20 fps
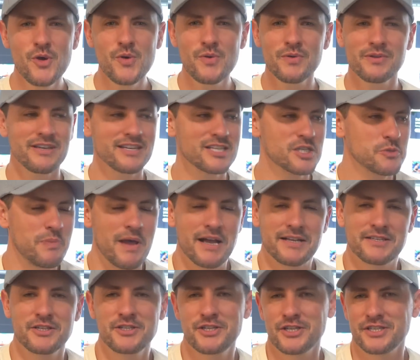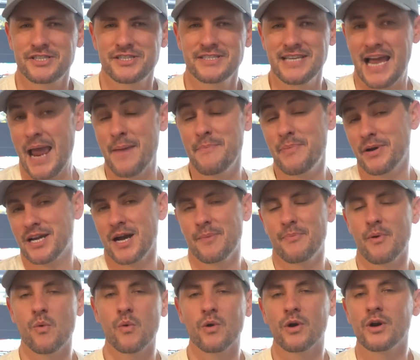you expect to just type a
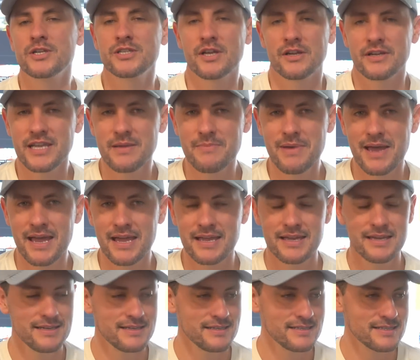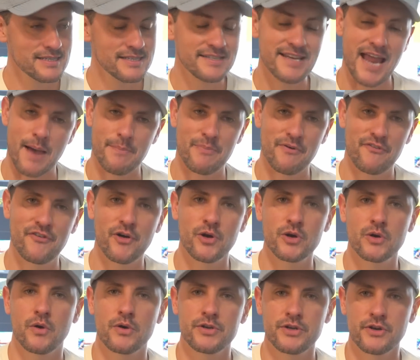couple words on eBay, snap a
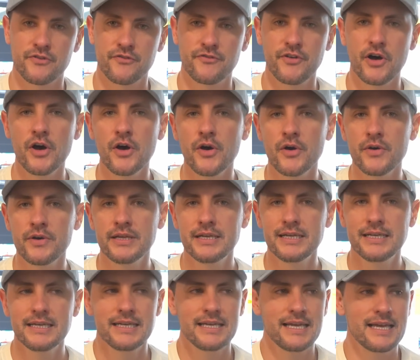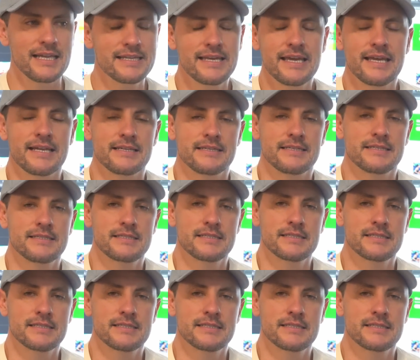photo on your phone, and get